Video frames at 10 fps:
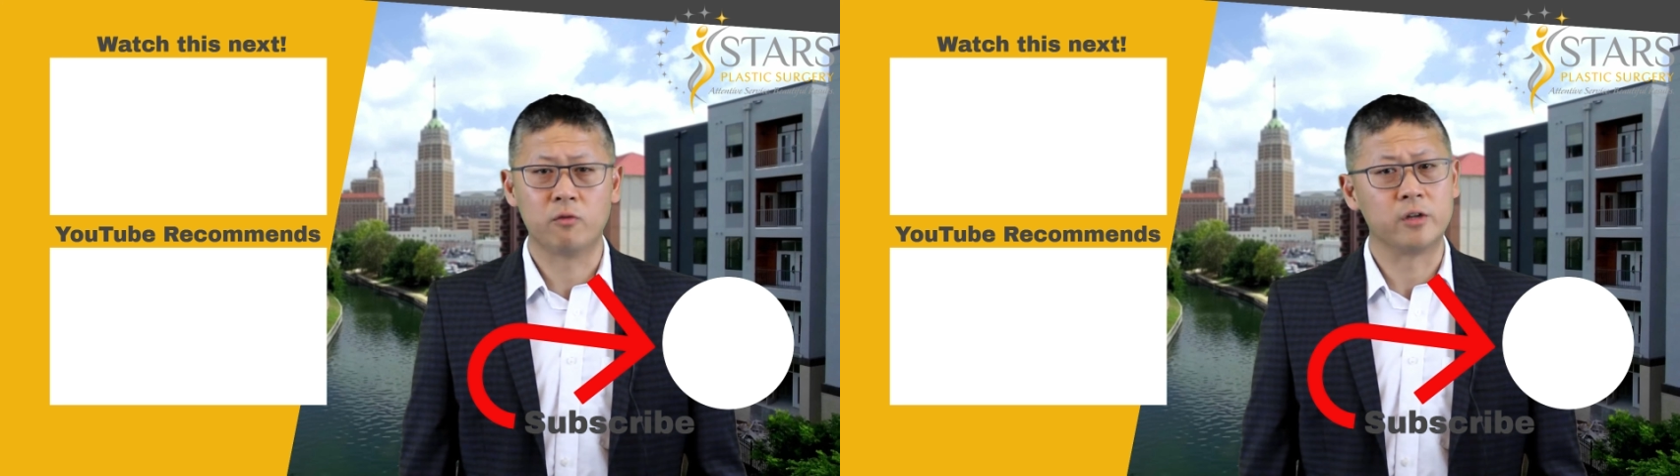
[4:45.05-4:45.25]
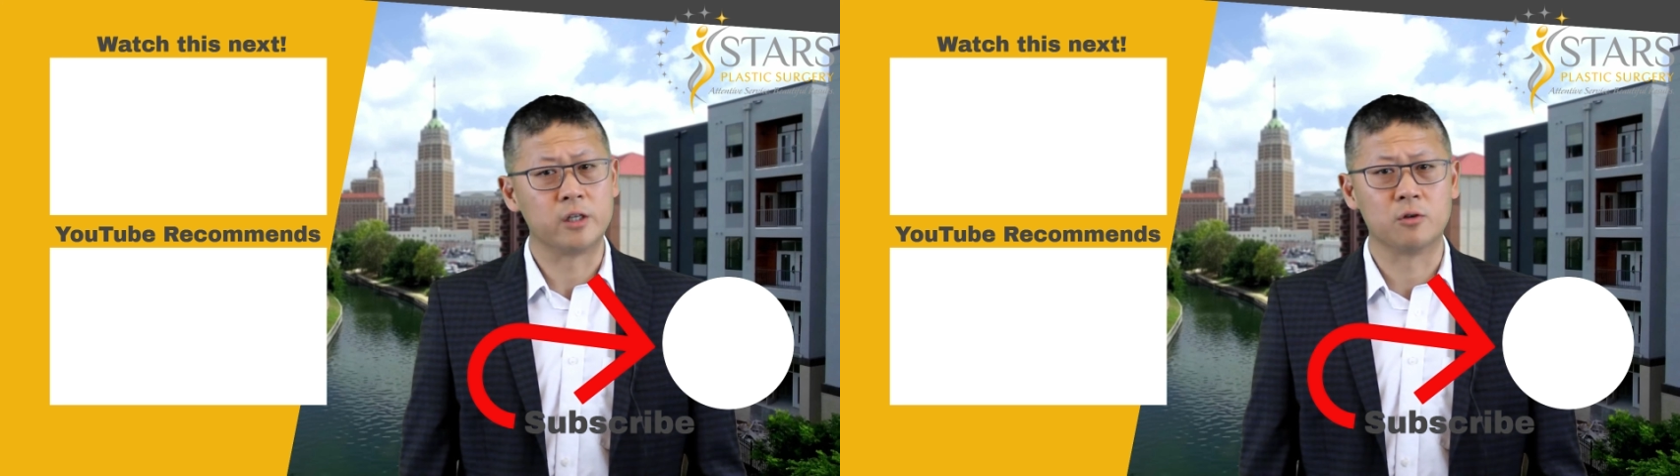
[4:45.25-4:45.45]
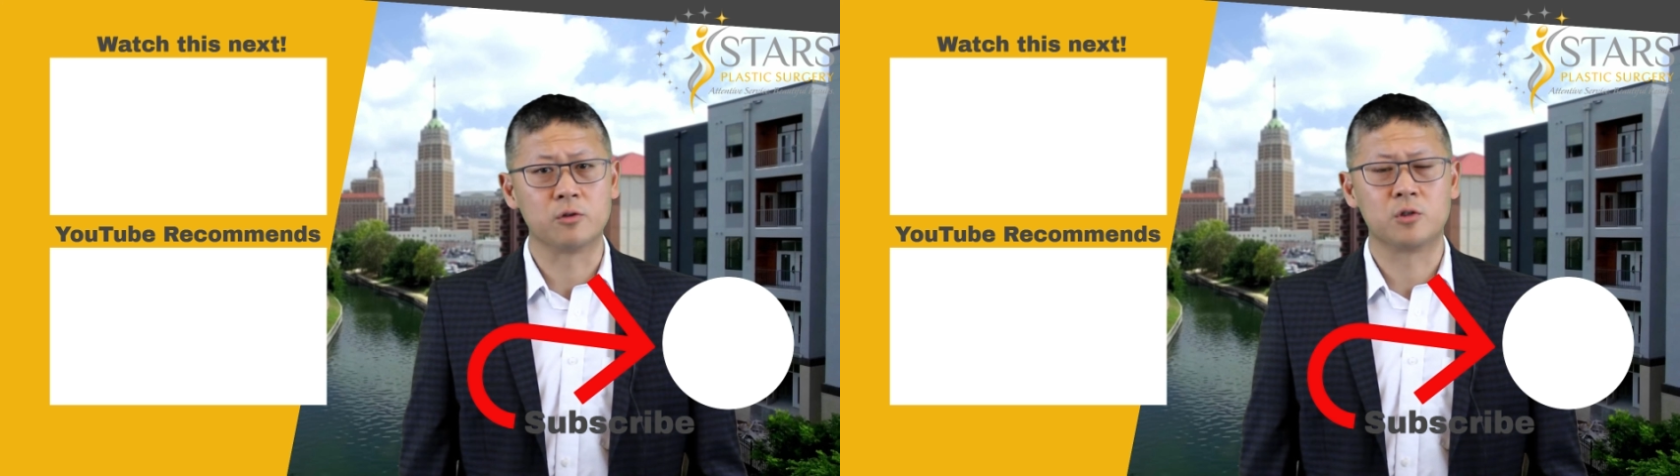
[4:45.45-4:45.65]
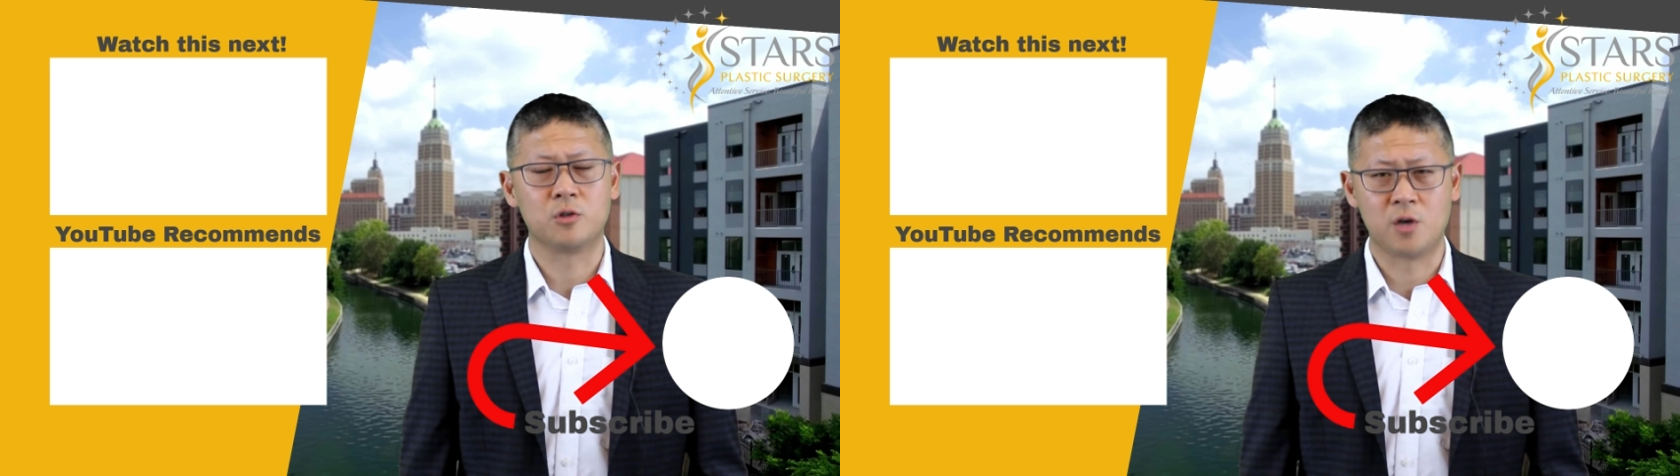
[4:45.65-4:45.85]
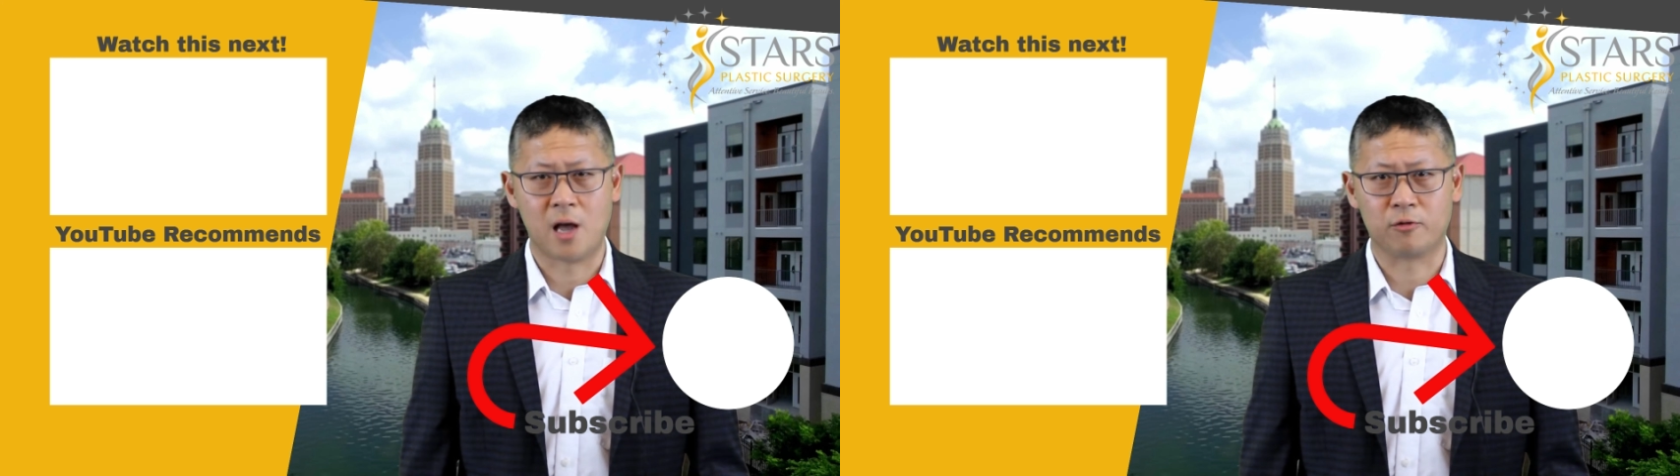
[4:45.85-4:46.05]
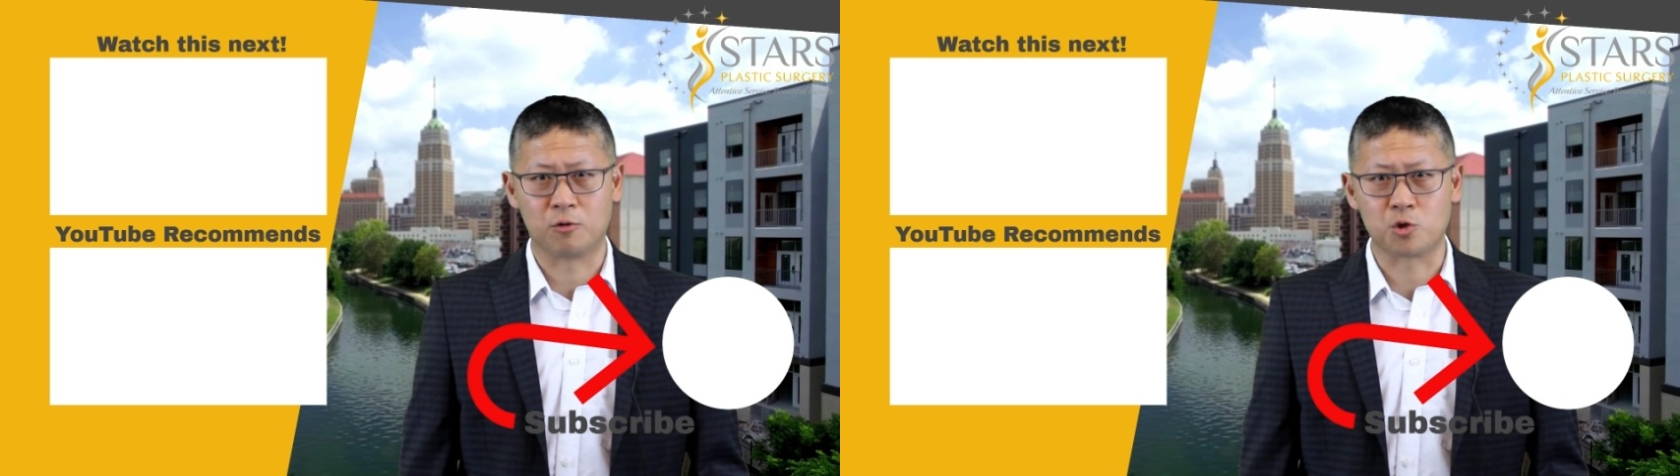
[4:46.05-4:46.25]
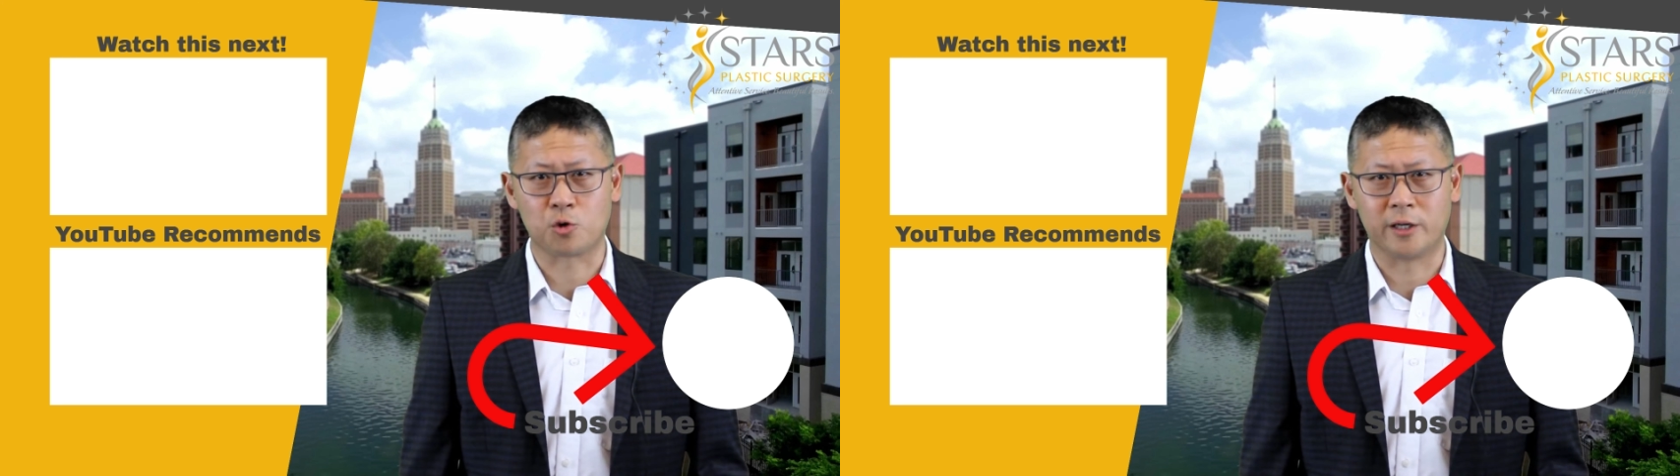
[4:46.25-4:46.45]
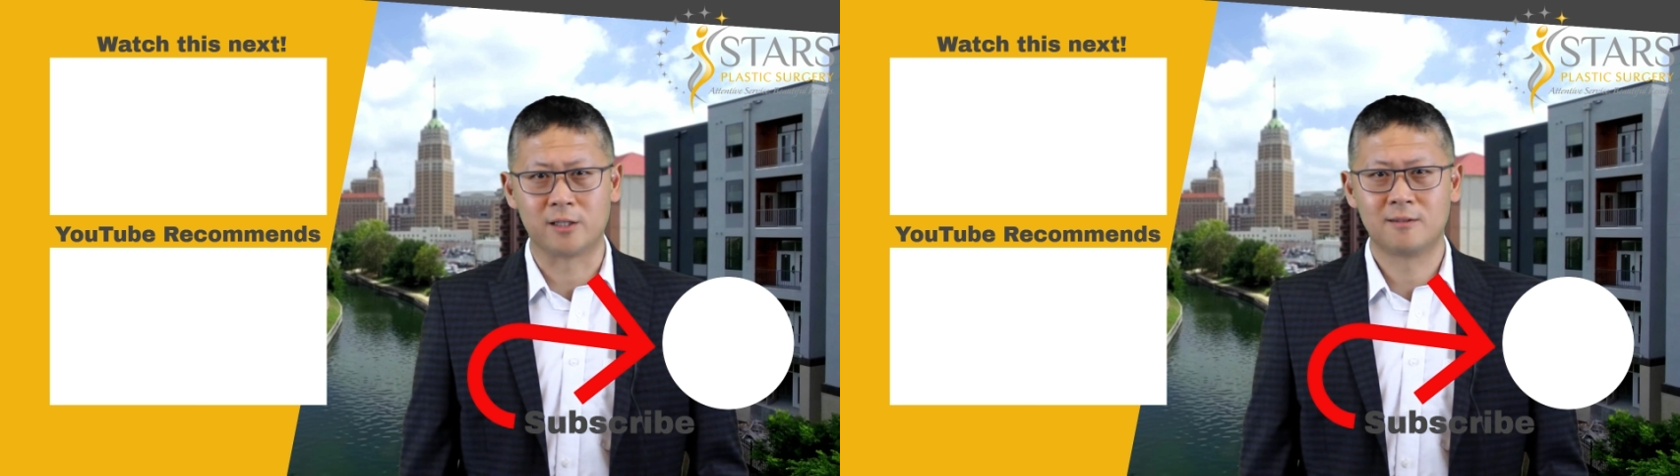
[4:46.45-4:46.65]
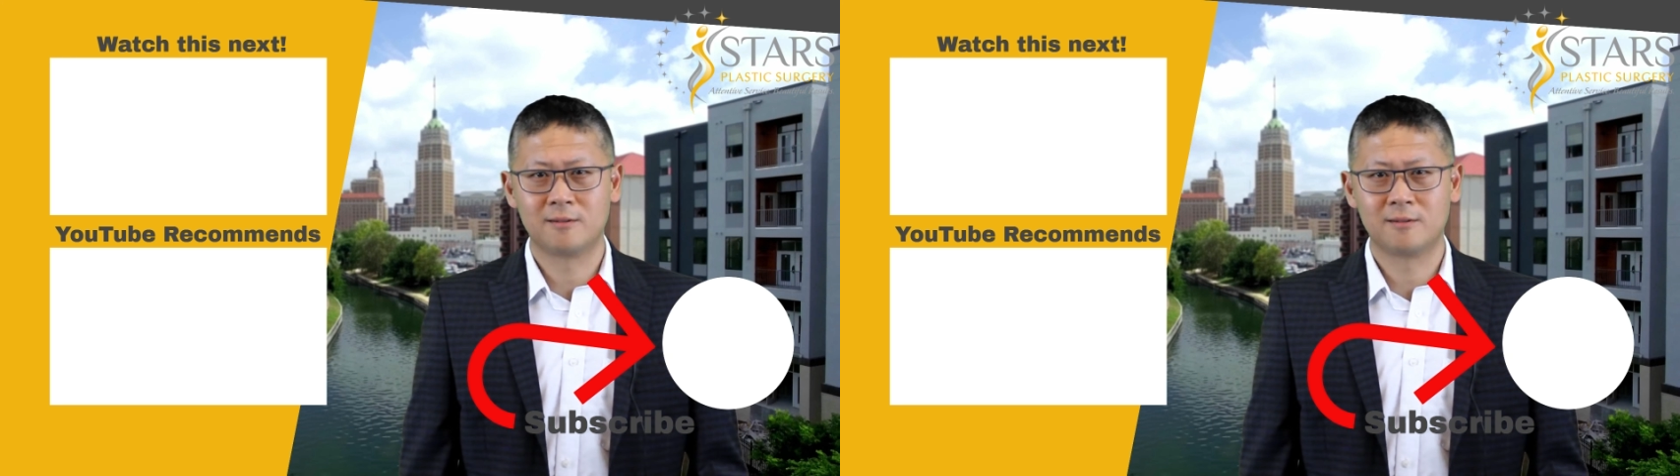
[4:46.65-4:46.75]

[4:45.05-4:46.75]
videos you have on your screen.